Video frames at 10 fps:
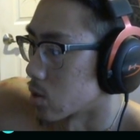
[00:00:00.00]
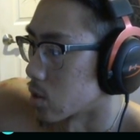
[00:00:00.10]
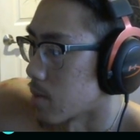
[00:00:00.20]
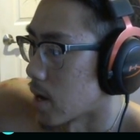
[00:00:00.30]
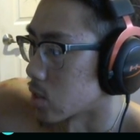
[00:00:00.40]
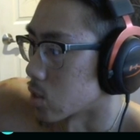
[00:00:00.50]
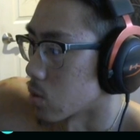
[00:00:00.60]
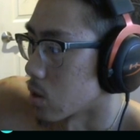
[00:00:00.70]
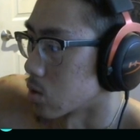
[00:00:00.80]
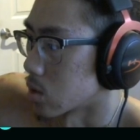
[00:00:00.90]
to the match, as
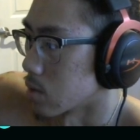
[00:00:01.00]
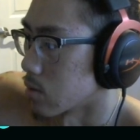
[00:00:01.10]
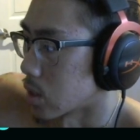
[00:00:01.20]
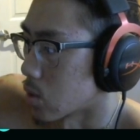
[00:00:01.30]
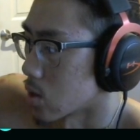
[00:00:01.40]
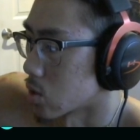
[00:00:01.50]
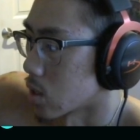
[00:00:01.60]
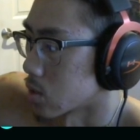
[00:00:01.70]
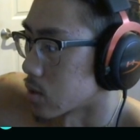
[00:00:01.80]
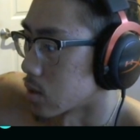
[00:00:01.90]
well as give a greater
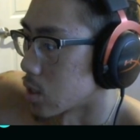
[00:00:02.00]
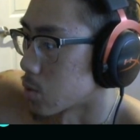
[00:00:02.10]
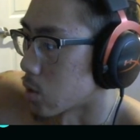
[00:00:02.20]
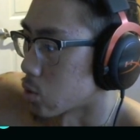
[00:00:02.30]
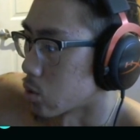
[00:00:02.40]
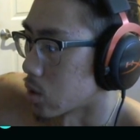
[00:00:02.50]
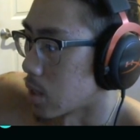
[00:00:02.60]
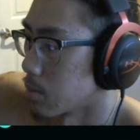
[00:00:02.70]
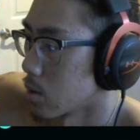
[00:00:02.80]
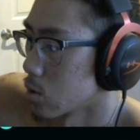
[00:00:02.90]
chance for a dead spectral to
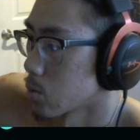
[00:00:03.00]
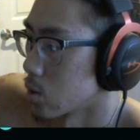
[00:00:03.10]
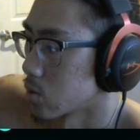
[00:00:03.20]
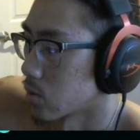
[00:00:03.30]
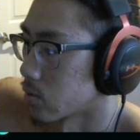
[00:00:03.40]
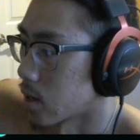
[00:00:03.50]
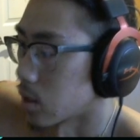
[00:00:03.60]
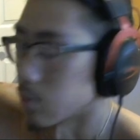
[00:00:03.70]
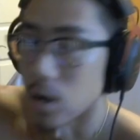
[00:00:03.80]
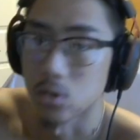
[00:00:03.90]
claim bonus points for finding the
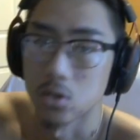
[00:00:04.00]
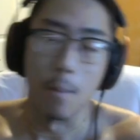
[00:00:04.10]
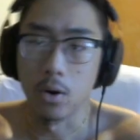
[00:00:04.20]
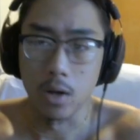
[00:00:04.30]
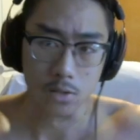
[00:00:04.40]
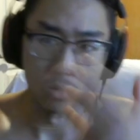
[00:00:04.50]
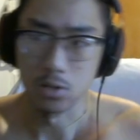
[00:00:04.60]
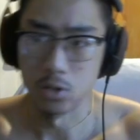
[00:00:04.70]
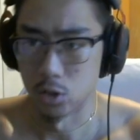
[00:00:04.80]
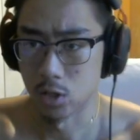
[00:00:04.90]
box. Okay, so this
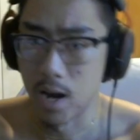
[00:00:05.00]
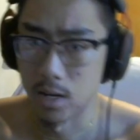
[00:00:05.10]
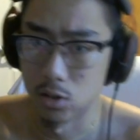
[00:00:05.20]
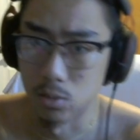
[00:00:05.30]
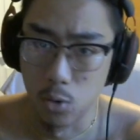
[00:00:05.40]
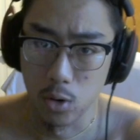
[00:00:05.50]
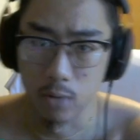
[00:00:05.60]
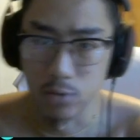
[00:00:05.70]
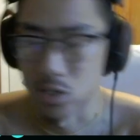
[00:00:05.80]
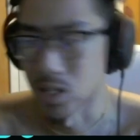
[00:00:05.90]
is kind of just more of
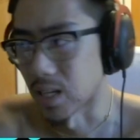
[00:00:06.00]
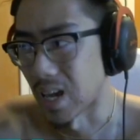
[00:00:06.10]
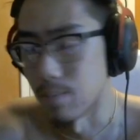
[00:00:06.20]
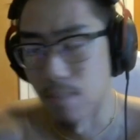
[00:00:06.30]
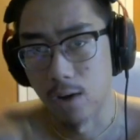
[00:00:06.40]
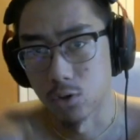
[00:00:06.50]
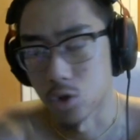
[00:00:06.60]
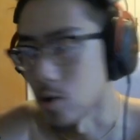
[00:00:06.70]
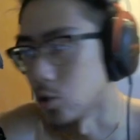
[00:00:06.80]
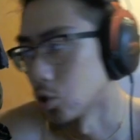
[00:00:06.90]
just like a bounce
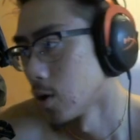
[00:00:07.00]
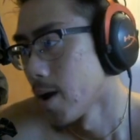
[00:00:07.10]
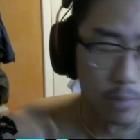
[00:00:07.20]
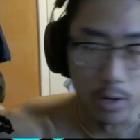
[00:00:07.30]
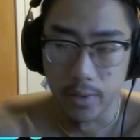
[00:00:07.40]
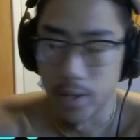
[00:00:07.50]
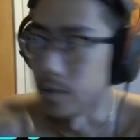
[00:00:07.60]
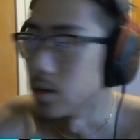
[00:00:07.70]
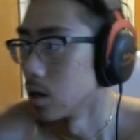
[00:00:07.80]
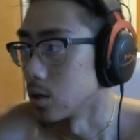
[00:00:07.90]
change. Book of the
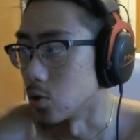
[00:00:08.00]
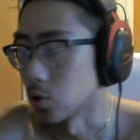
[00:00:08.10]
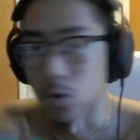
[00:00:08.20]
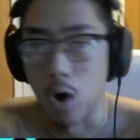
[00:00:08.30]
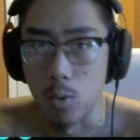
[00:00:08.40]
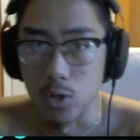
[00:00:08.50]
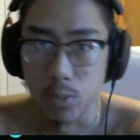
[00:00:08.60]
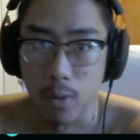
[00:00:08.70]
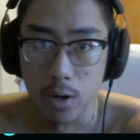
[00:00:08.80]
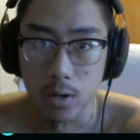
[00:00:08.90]
Dead used to always
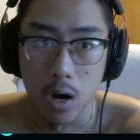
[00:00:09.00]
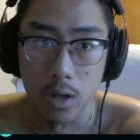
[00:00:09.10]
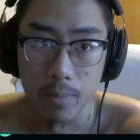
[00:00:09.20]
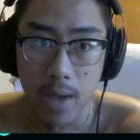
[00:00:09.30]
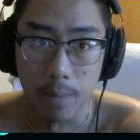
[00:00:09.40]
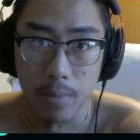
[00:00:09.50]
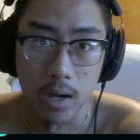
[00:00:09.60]
spawn on the map